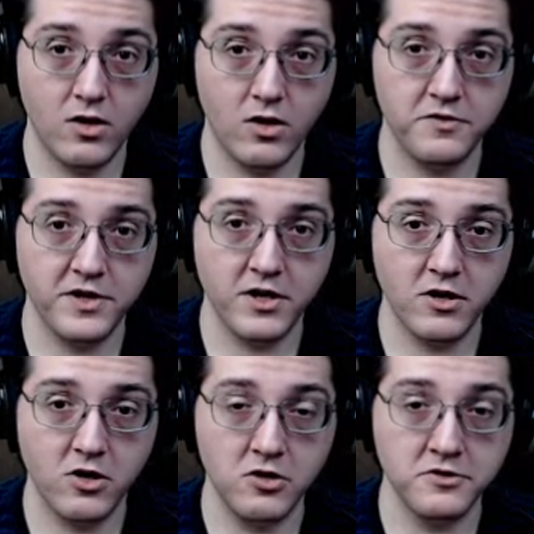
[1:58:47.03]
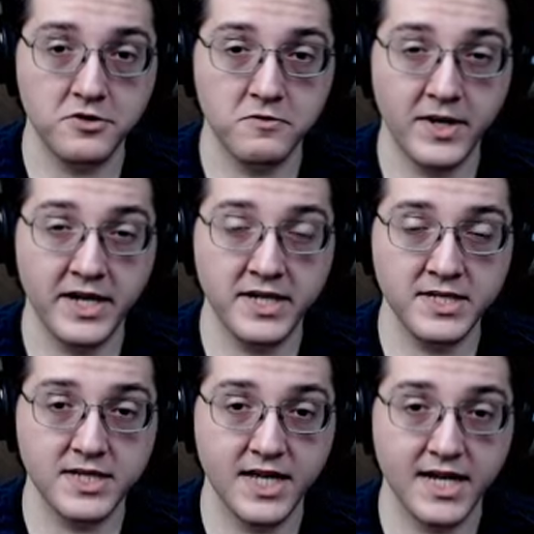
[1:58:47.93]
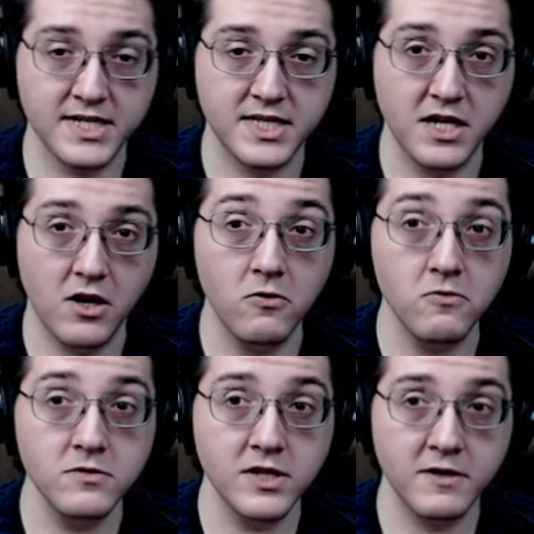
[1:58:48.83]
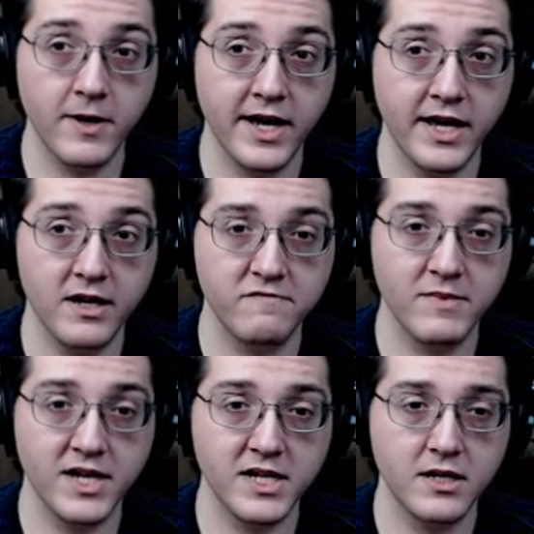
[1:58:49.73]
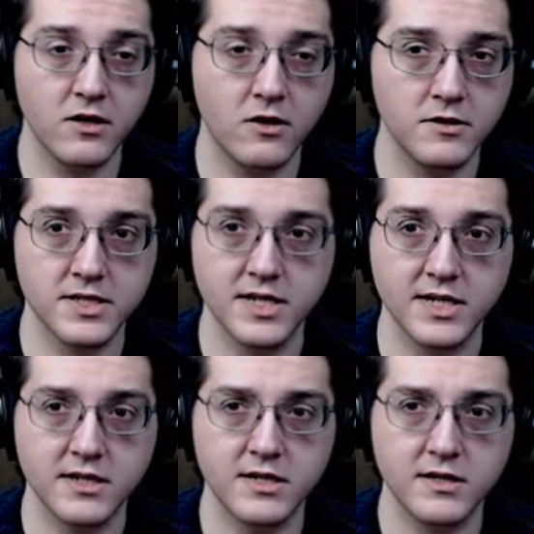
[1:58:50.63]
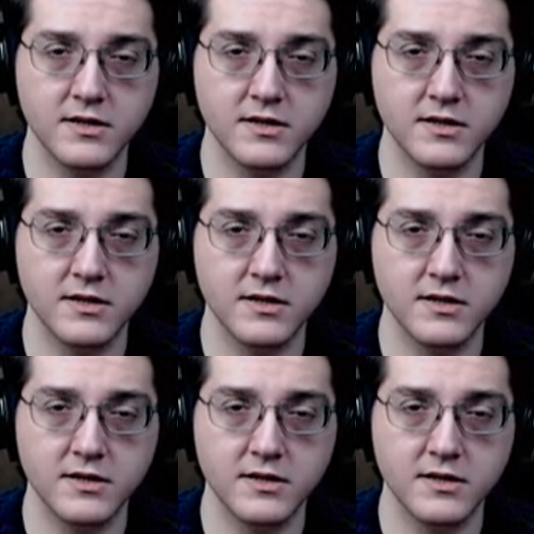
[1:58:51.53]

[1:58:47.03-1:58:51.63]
Are there other ways? That is the only way of making arsenic.